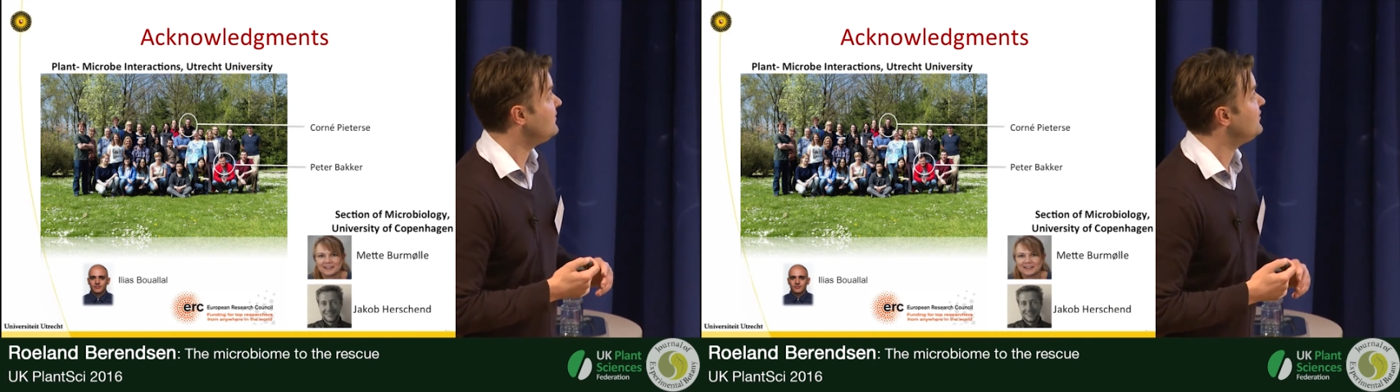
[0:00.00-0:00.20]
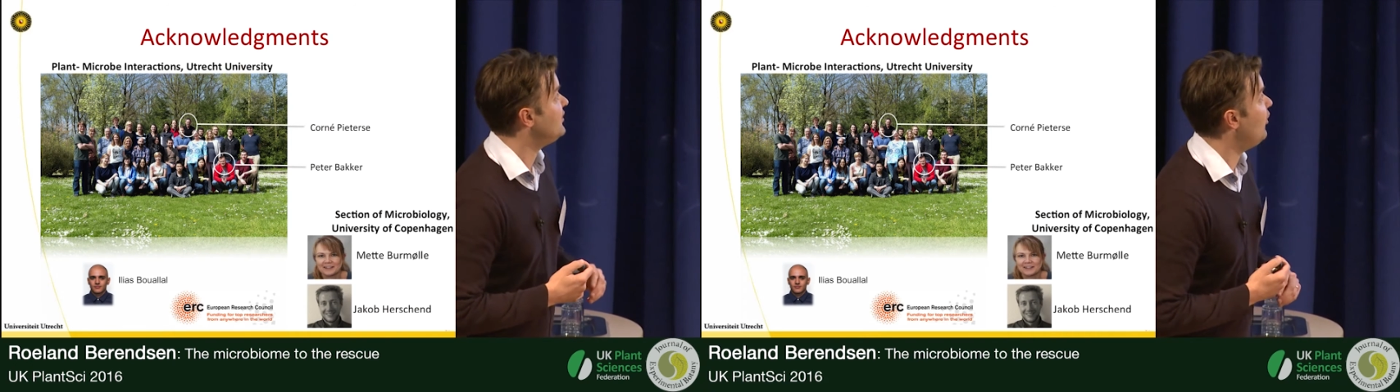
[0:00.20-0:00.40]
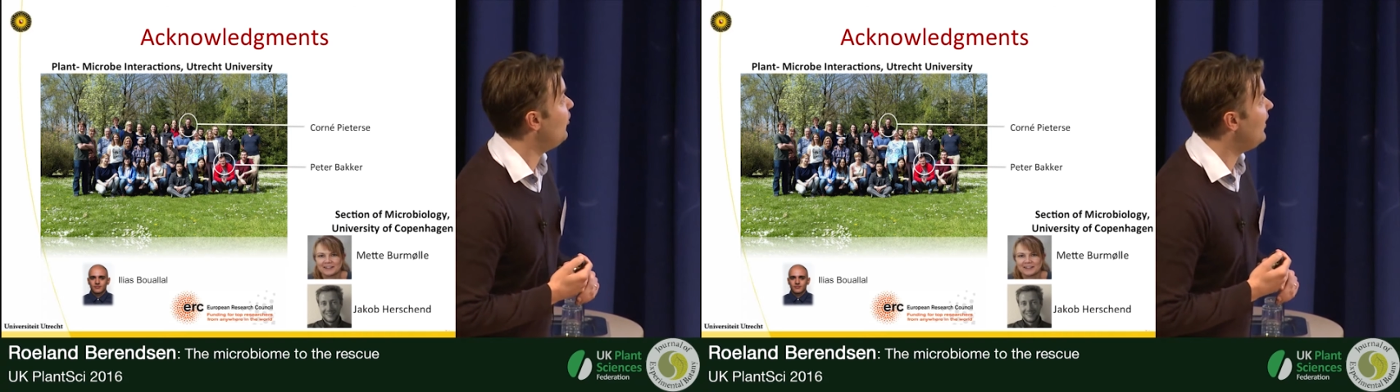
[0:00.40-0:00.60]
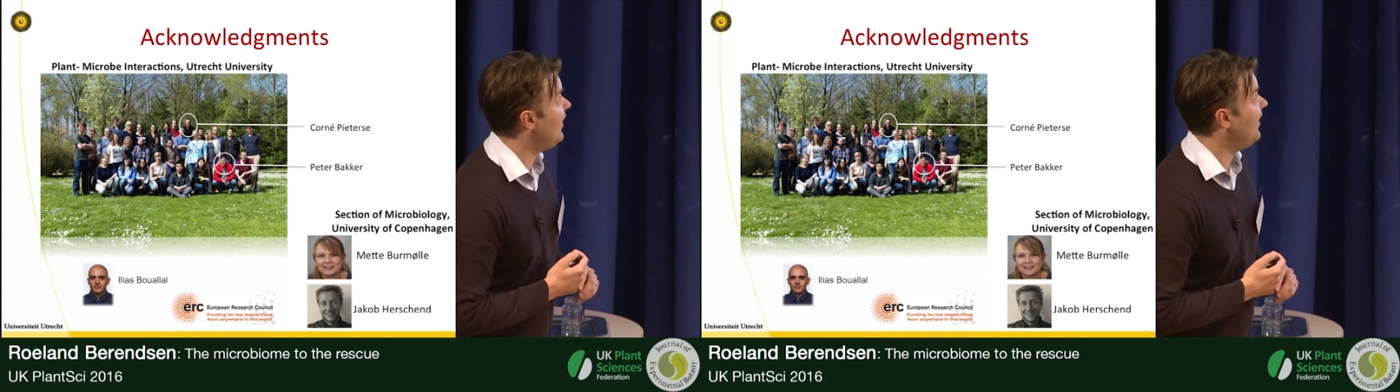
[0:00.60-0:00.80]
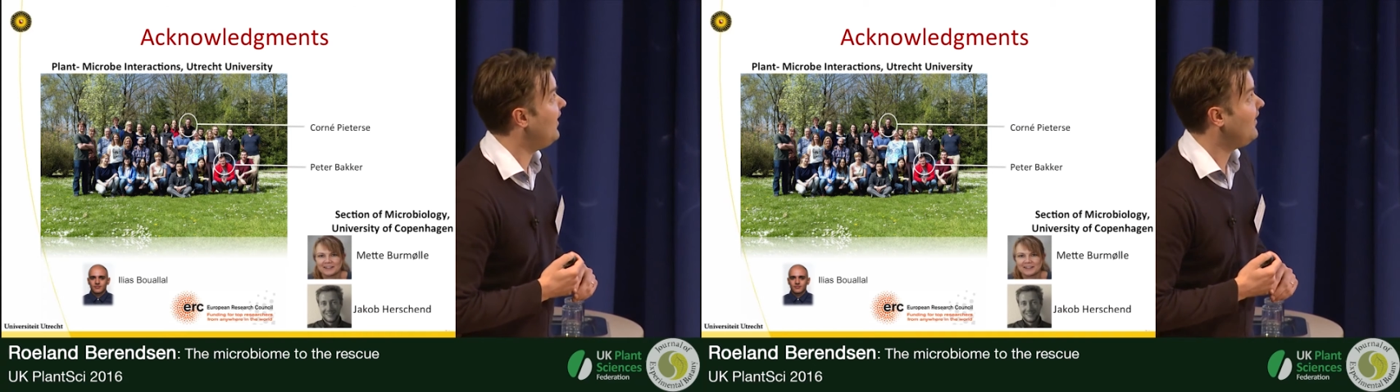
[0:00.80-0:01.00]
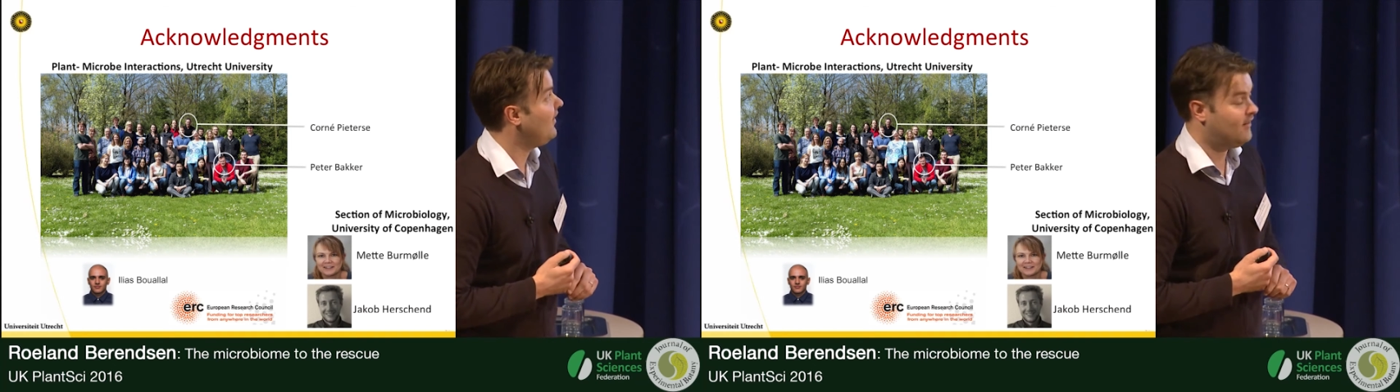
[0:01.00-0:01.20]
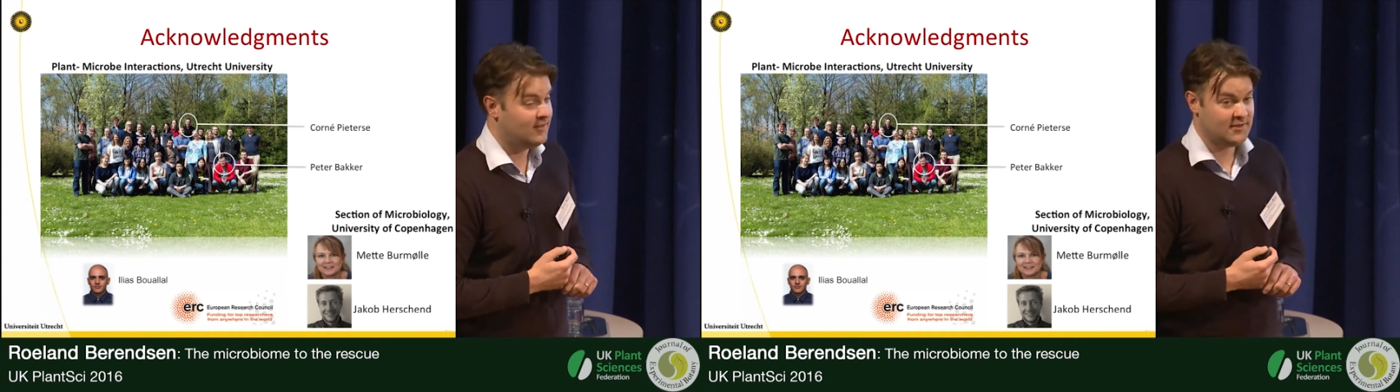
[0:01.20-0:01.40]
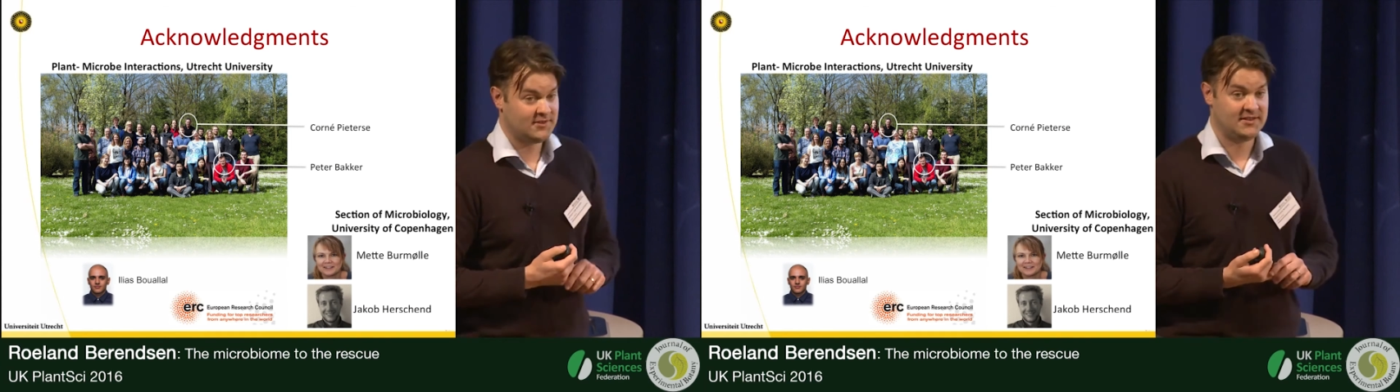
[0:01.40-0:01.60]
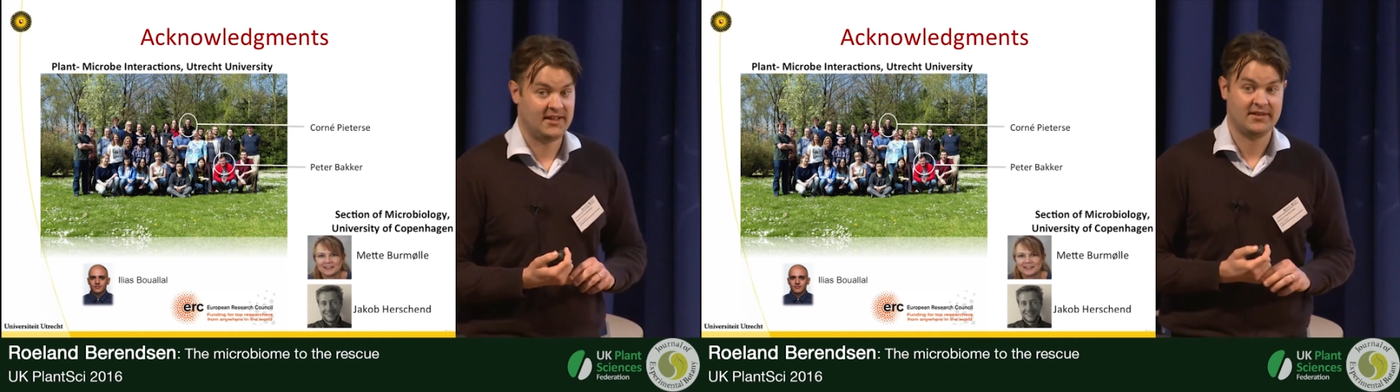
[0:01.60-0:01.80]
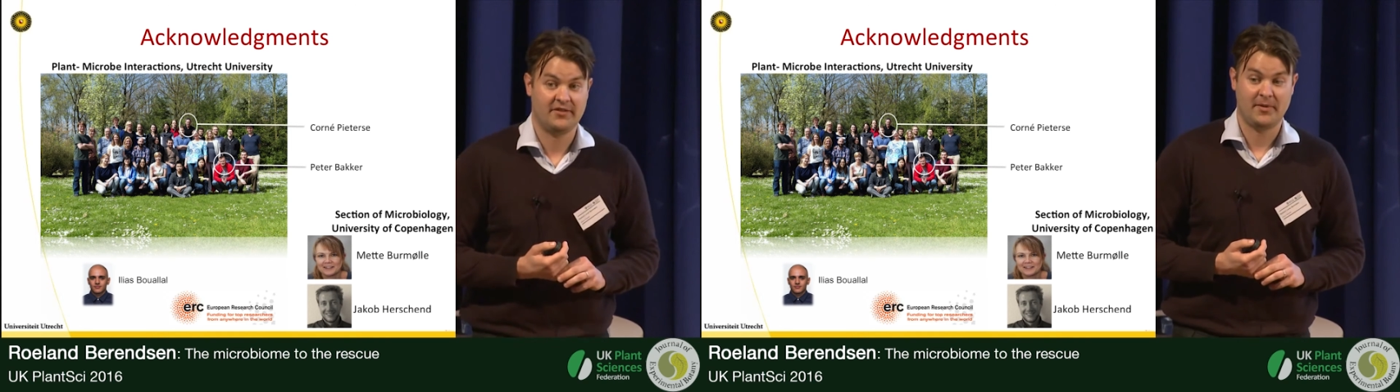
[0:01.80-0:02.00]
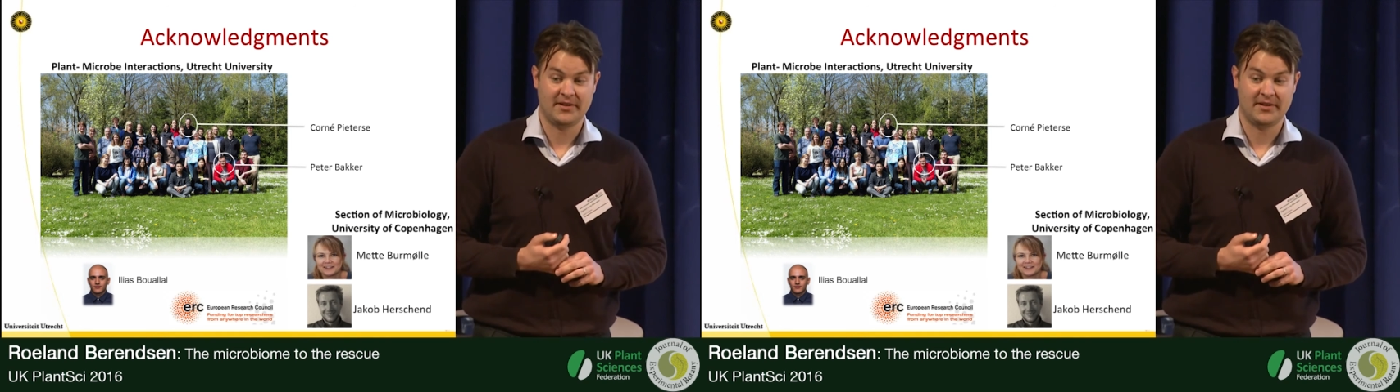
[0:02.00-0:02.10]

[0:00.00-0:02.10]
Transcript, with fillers: So it's the end of my